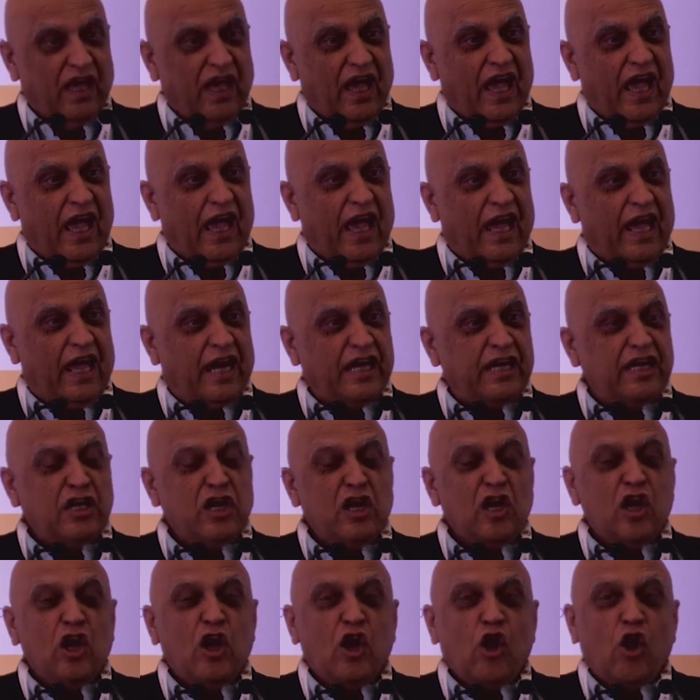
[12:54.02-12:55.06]
And
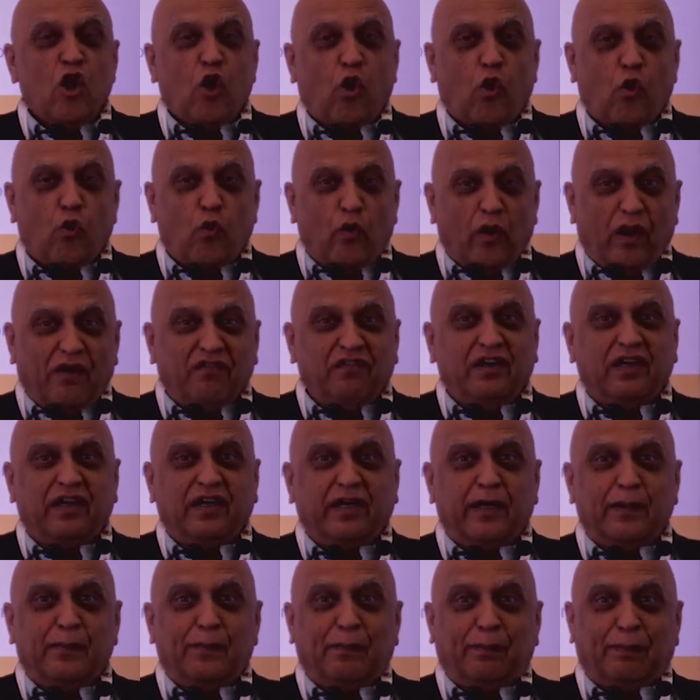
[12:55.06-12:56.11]
whoever
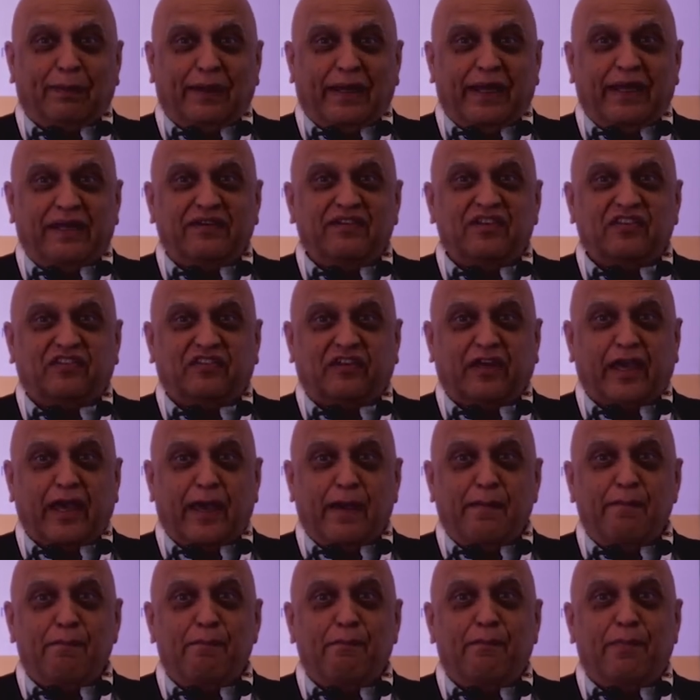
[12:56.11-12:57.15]
can play this
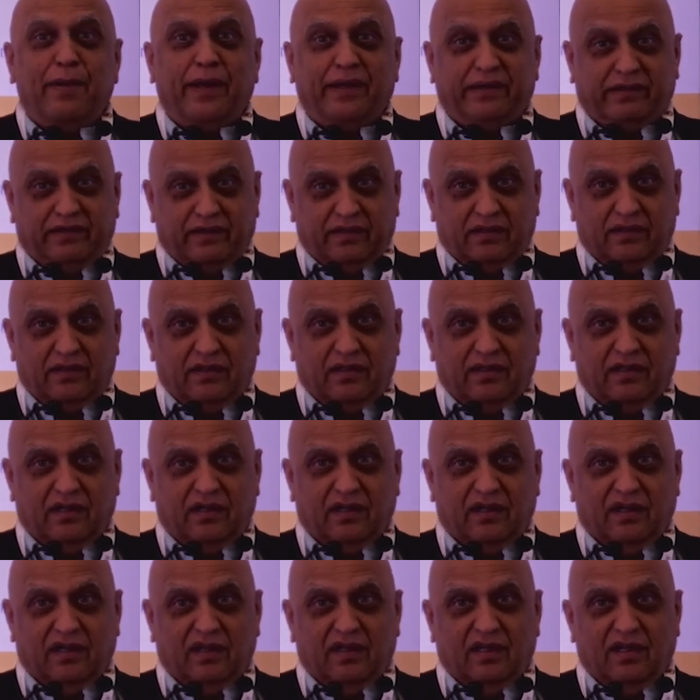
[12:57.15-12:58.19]
game better
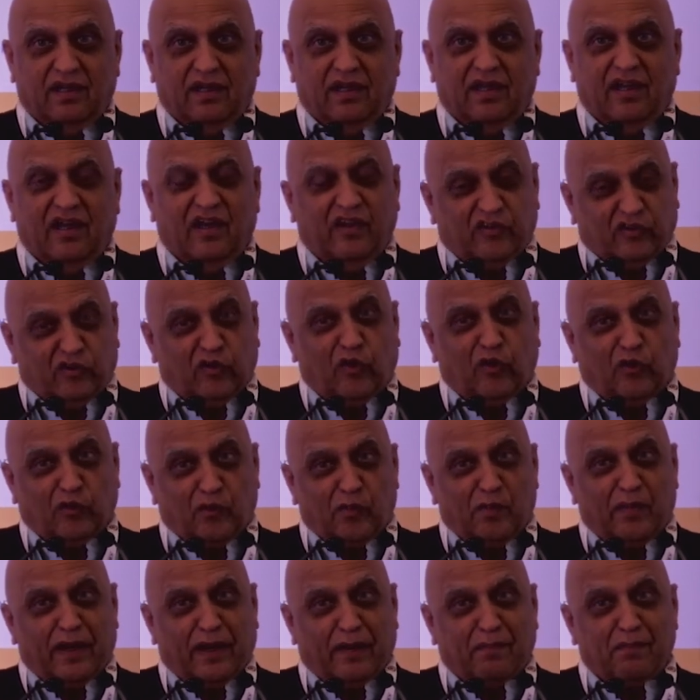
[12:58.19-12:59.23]
is going to
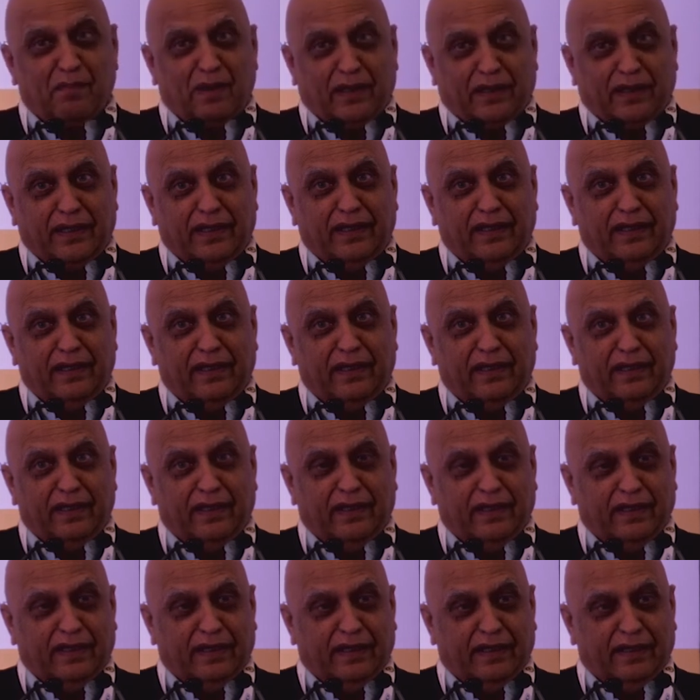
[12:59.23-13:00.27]
make money
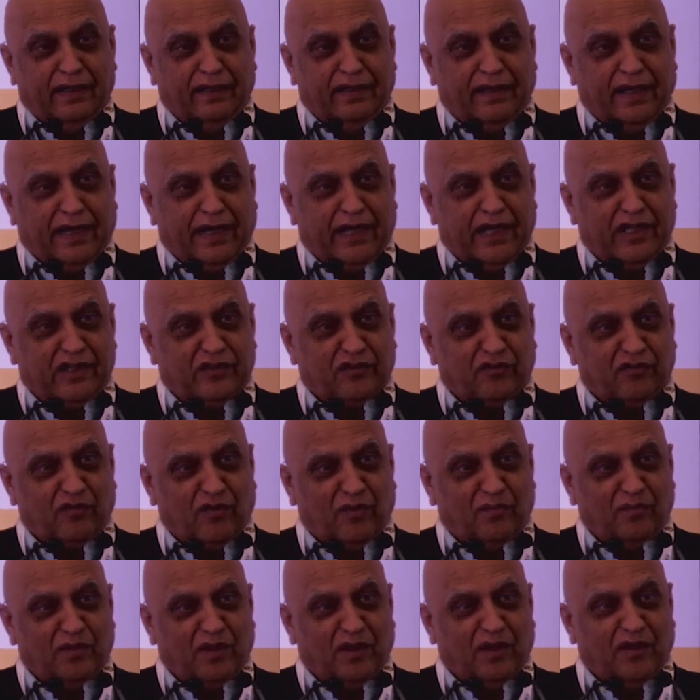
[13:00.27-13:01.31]
decades from
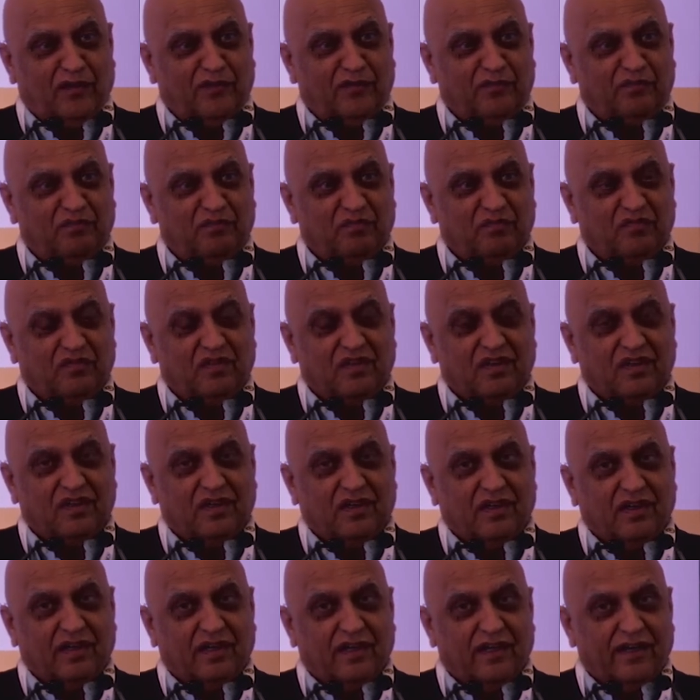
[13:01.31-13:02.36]
now.
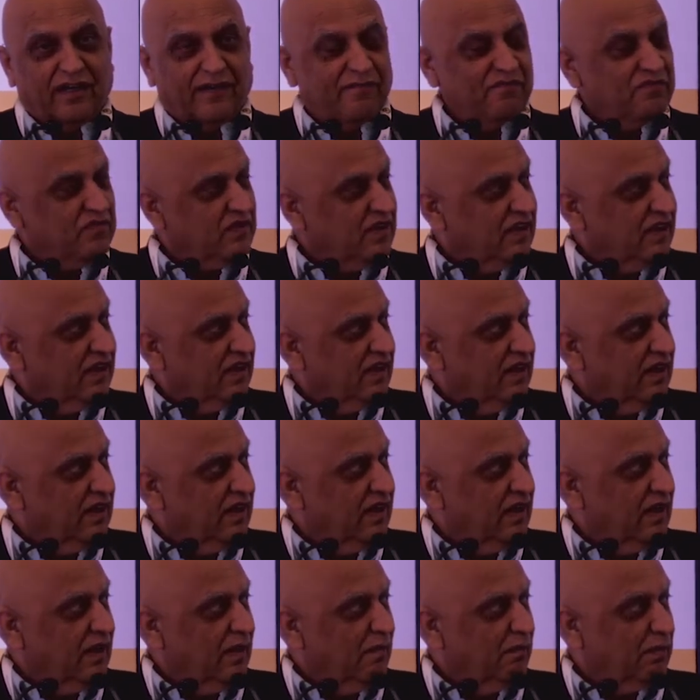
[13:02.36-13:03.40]
Okay.
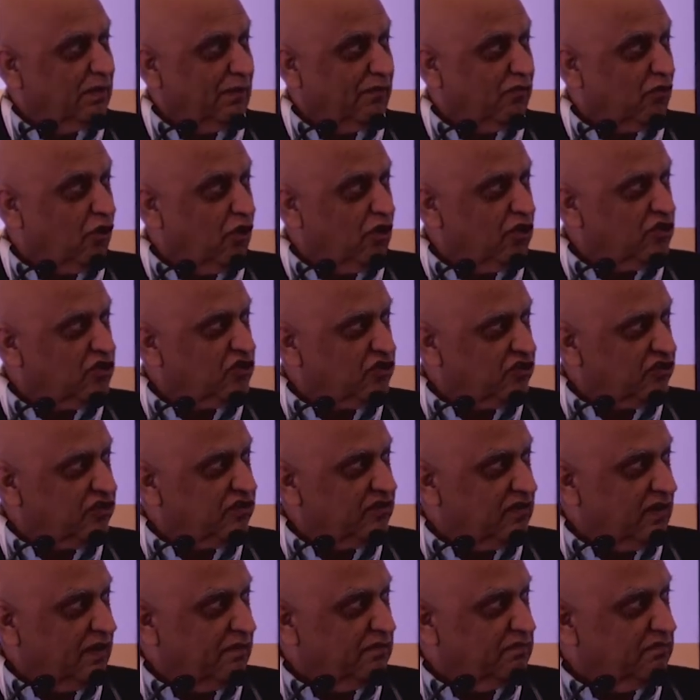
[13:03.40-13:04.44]
But of course,
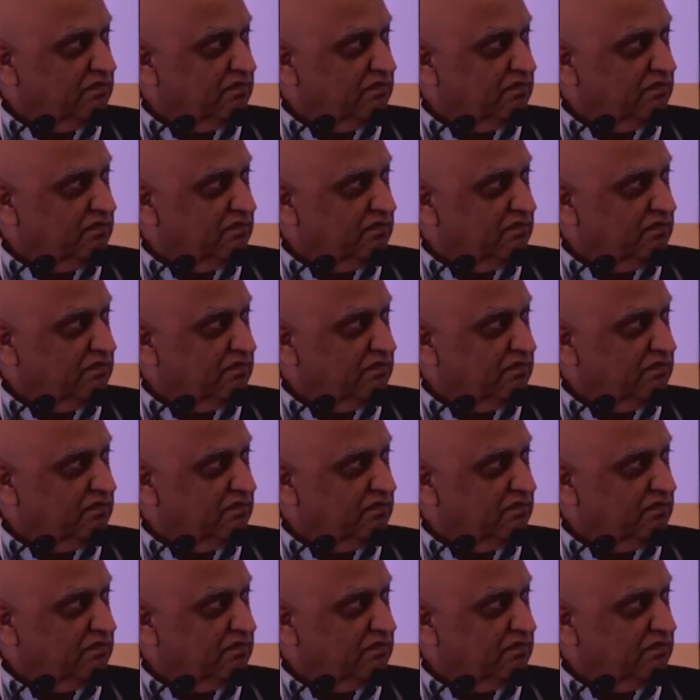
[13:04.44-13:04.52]
I'm